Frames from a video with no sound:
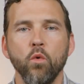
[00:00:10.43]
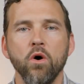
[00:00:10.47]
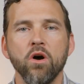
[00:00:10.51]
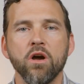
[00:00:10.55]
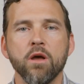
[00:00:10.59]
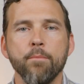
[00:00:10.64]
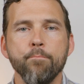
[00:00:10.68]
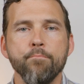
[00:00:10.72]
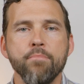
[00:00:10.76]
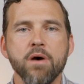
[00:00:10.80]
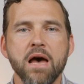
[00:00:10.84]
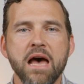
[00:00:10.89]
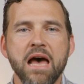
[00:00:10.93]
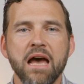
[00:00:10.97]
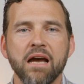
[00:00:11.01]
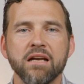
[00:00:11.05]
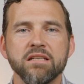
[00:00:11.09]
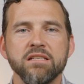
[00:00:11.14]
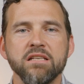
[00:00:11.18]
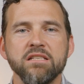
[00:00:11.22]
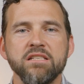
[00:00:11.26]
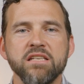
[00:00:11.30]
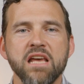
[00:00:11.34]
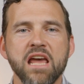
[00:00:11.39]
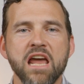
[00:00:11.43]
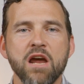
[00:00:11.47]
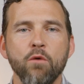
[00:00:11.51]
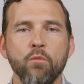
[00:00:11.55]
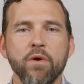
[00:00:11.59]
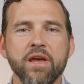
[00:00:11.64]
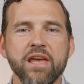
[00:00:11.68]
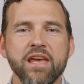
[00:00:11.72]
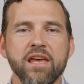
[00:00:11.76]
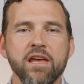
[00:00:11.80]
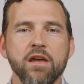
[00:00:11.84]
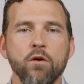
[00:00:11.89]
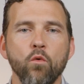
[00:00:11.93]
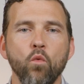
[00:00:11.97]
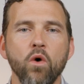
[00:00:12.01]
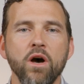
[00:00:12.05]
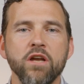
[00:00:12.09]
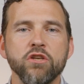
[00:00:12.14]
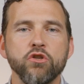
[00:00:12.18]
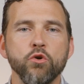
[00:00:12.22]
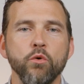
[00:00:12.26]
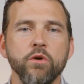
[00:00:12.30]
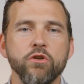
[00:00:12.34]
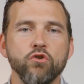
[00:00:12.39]
welcome back. Today we
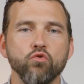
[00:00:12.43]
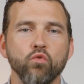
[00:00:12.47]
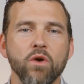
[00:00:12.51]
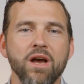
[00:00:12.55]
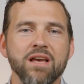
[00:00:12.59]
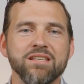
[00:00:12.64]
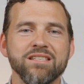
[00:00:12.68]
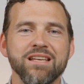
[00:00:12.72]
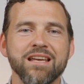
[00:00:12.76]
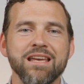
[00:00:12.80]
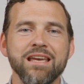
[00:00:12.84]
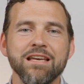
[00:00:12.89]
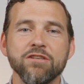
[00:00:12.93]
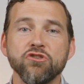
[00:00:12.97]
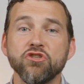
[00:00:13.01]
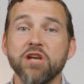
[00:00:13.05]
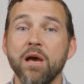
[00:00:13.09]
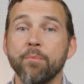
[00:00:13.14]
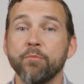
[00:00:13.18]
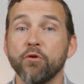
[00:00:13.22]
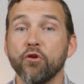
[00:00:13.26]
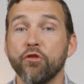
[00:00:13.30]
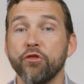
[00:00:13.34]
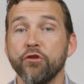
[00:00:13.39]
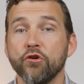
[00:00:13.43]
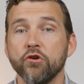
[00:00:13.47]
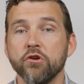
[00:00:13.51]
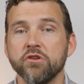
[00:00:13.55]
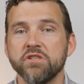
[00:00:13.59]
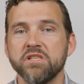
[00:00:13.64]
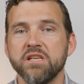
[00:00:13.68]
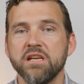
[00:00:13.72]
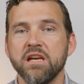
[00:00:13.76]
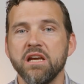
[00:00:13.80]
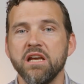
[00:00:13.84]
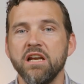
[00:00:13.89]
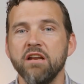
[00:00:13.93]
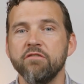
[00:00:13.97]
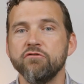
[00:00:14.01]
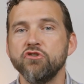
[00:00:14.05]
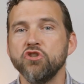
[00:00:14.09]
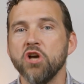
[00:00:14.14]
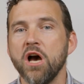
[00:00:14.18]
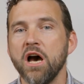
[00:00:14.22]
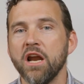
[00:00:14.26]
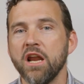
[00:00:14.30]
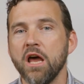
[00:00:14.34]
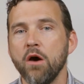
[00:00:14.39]
want to address again chapter 13 of
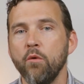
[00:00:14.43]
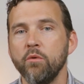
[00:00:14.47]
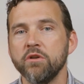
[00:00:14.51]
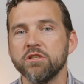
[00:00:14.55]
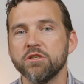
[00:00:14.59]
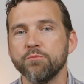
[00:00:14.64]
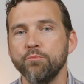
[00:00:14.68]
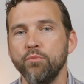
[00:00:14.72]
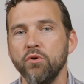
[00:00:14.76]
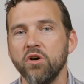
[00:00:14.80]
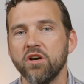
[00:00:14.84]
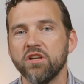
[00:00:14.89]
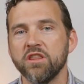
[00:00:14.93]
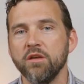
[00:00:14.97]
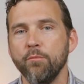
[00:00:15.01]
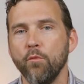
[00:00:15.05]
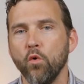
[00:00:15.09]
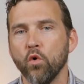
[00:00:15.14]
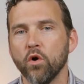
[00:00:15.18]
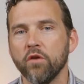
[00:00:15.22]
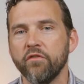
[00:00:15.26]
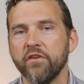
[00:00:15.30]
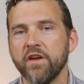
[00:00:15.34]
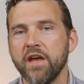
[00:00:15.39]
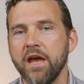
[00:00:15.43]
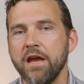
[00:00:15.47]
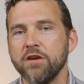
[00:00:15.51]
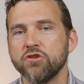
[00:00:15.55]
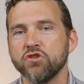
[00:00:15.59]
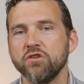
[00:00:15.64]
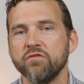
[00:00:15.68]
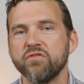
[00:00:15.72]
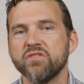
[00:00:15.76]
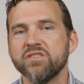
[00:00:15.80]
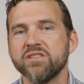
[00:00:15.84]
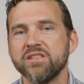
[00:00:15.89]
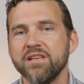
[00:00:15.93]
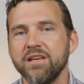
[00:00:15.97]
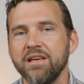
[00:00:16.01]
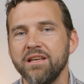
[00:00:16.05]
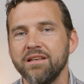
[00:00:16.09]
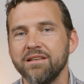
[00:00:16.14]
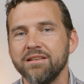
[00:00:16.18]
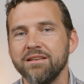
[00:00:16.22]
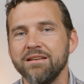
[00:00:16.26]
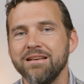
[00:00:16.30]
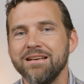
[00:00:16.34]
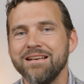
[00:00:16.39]
John Owen's book, The Mortification of
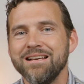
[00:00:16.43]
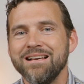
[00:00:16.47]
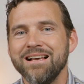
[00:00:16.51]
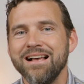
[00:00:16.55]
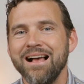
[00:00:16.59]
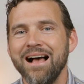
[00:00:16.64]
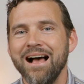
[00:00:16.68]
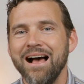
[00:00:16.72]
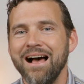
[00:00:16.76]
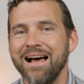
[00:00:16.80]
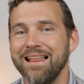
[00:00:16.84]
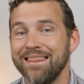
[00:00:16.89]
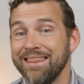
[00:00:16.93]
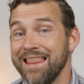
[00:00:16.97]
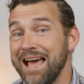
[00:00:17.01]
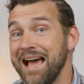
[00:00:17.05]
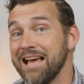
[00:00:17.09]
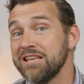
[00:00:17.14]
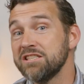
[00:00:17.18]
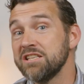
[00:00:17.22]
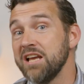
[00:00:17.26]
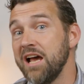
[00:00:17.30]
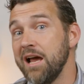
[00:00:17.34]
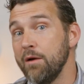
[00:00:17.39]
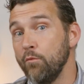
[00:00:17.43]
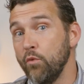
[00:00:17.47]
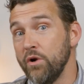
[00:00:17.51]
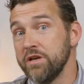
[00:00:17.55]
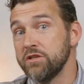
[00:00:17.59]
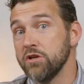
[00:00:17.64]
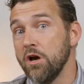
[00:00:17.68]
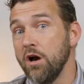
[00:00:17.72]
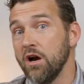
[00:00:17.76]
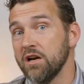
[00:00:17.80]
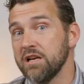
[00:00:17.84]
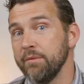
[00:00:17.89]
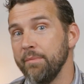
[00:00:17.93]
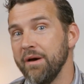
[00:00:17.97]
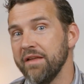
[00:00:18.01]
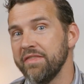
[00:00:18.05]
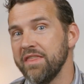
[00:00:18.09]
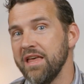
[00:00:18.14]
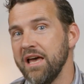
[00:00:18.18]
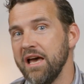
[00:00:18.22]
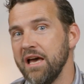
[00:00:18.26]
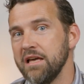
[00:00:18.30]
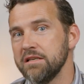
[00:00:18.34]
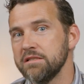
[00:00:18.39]
Sin. Last time we talked about
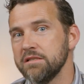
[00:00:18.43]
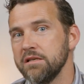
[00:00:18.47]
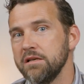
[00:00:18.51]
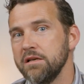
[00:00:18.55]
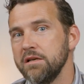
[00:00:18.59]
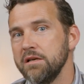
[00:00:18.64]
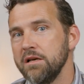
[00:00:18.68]
that